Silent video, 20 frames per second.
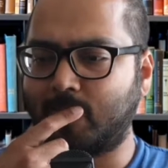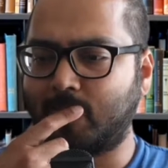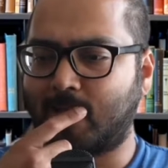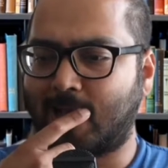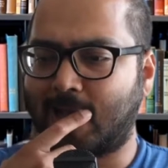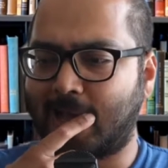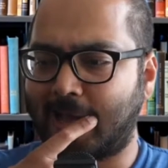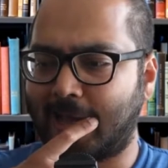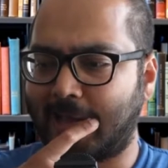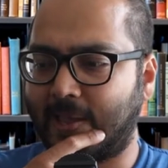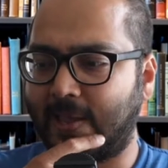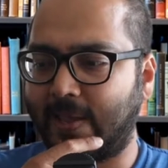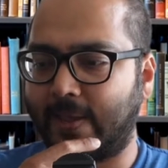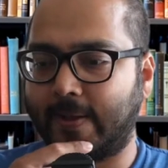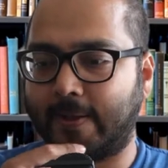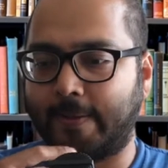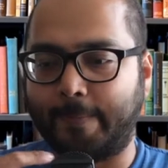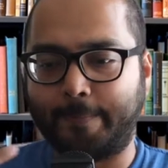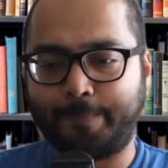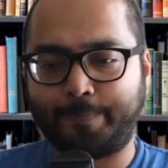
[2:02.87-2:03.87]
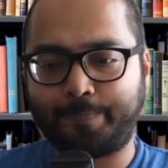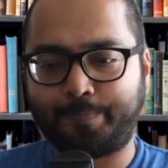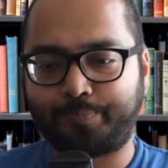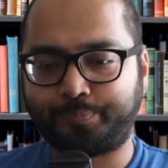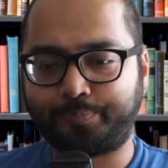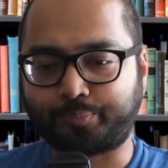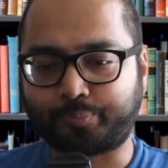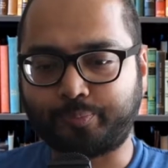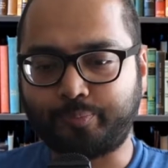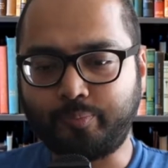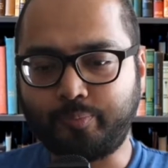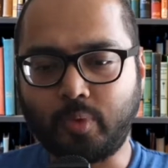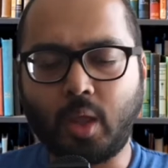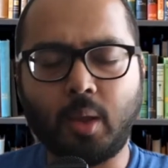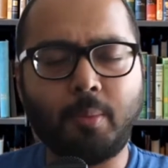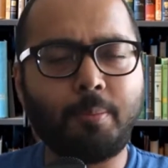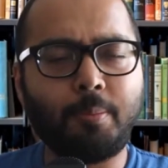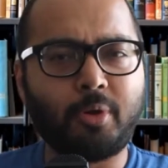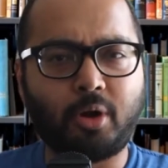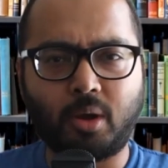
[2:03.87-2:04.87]
I
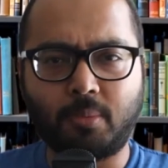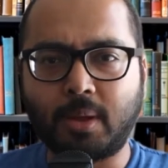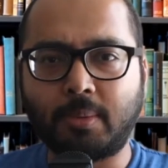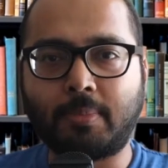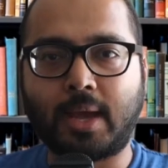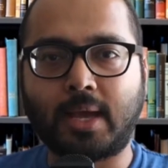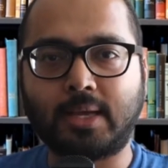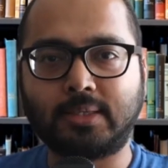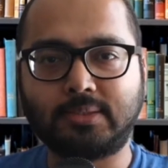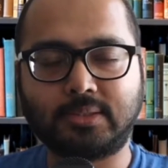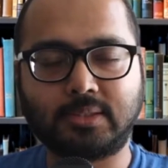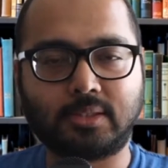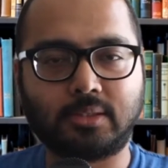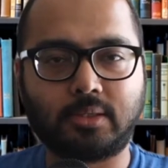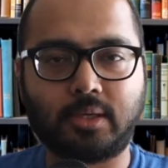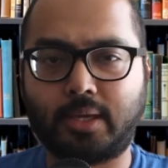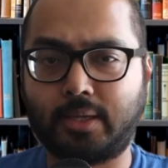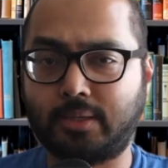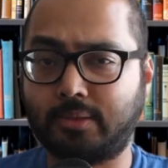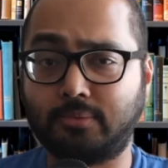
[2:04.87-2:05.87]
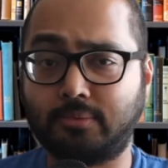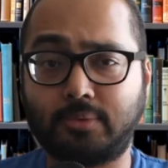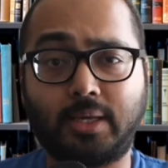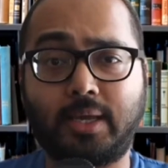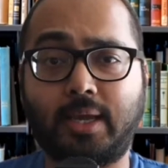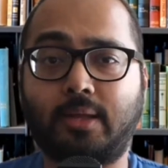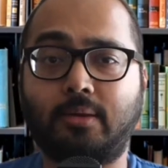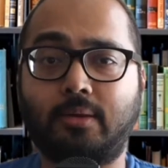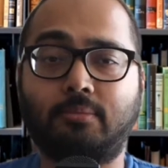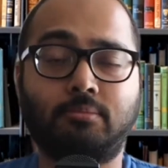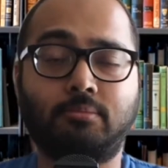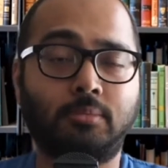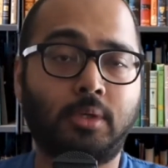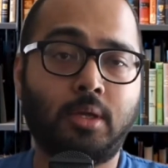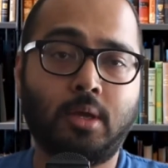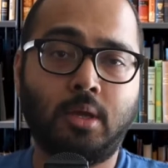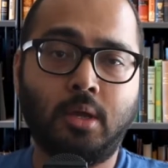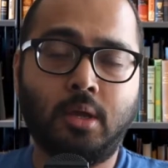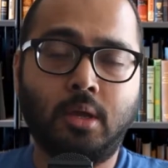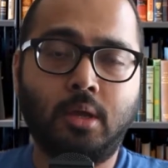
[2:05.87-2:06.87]
put on my mask, and again,
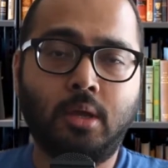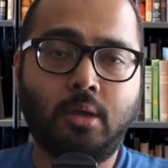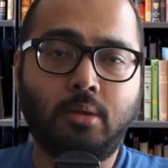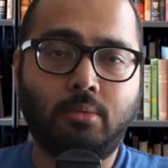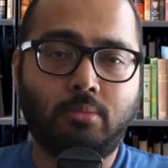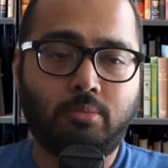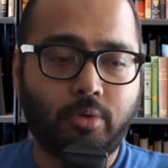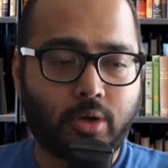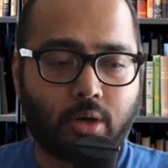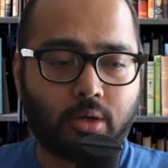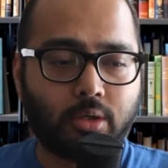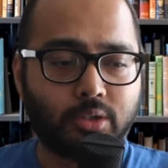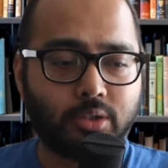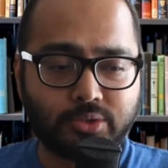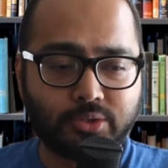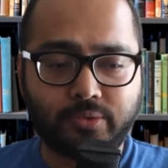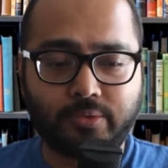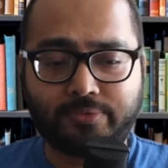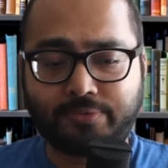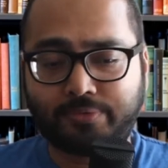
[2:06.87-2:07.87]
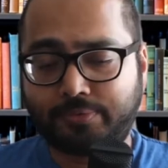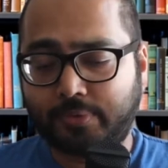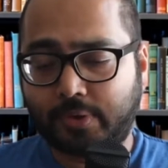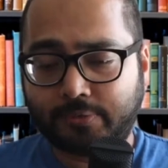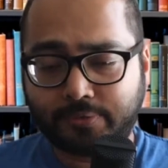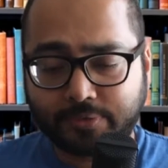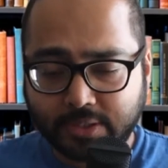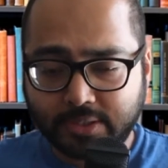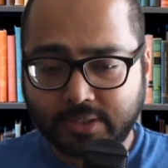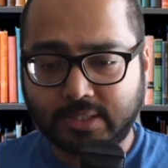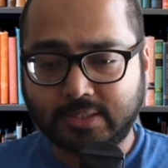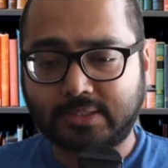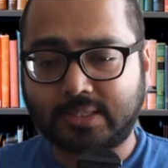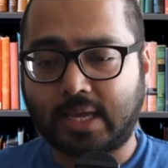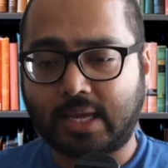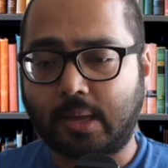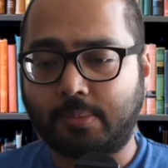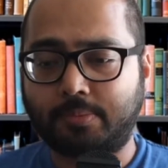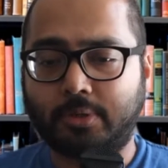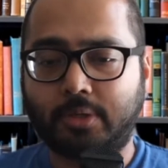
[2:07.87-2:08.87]
regardless of everything that's
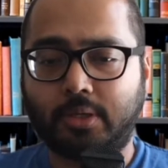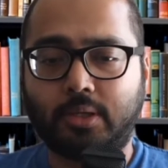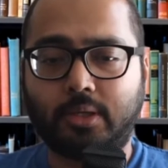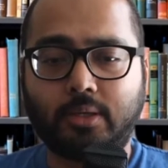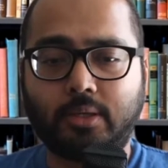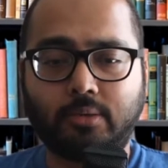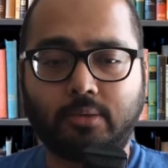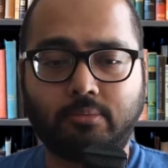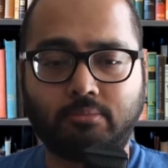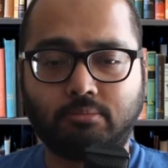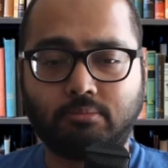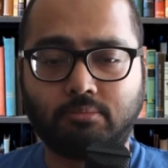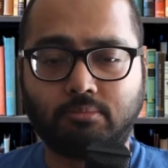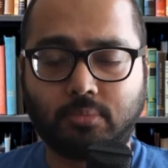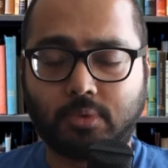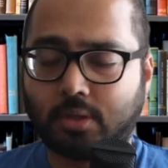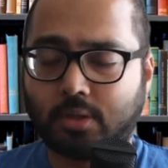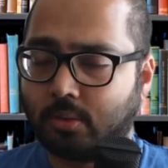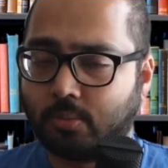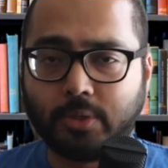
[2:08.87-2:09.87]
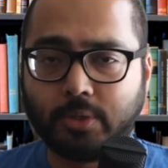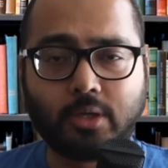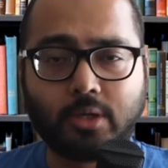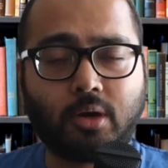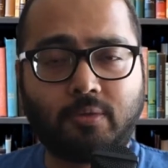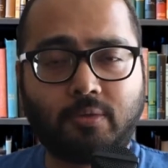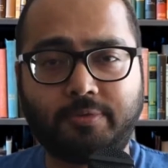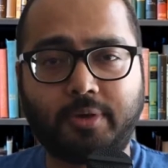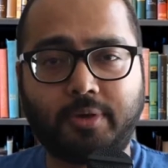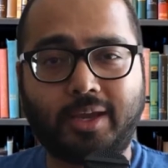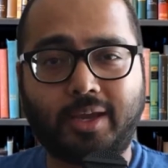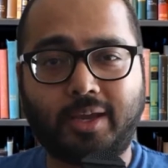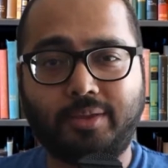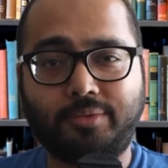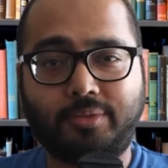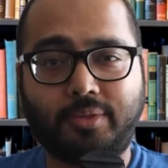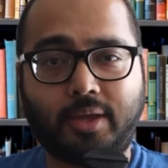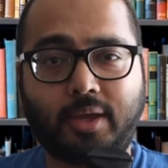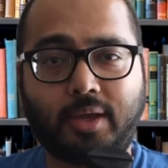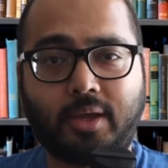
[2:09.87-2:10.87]
happening, we cannot forget
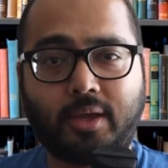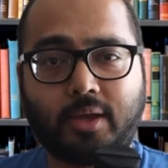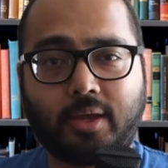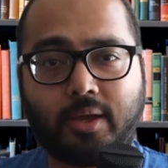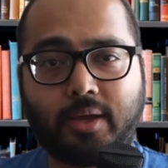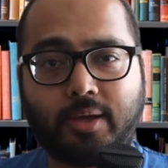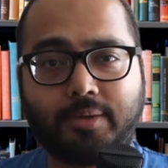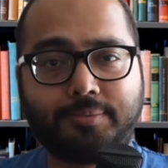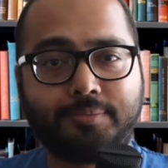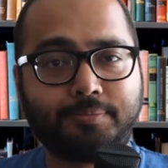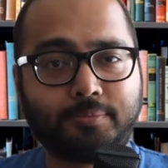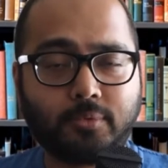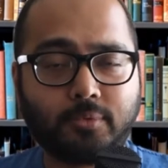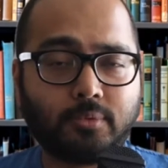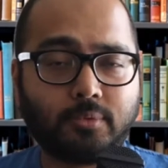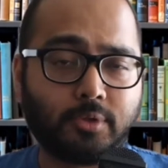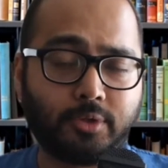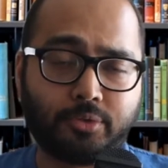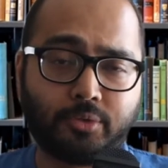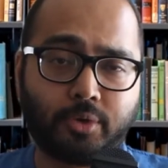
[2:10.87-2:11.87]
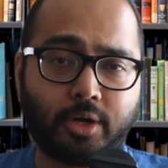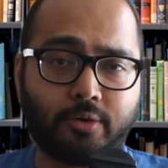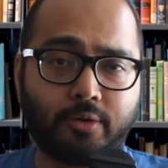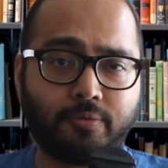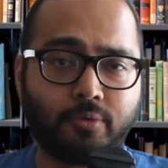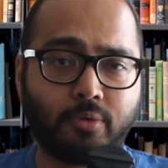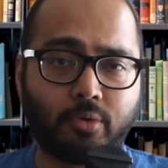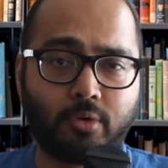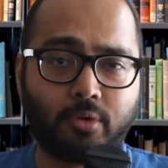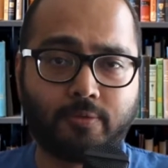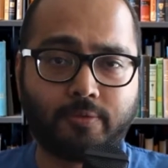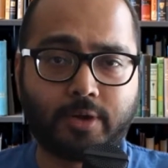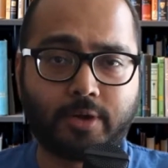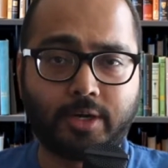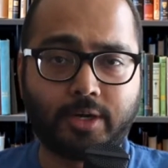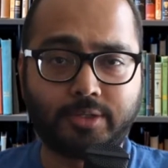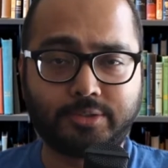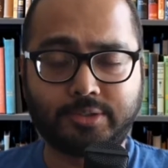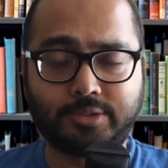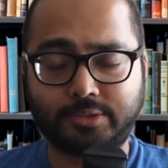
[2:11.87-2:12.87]
that the threat of
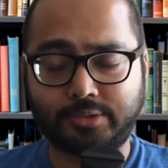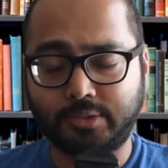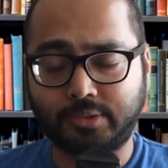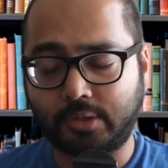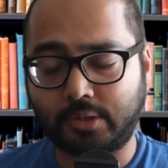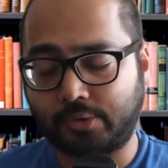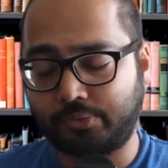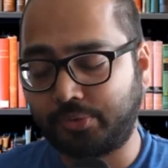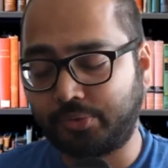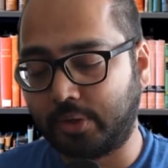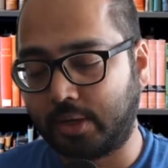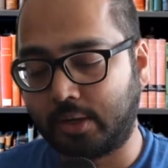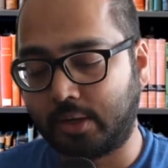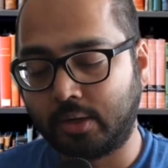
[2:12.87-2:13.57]
coronavirus is still out there.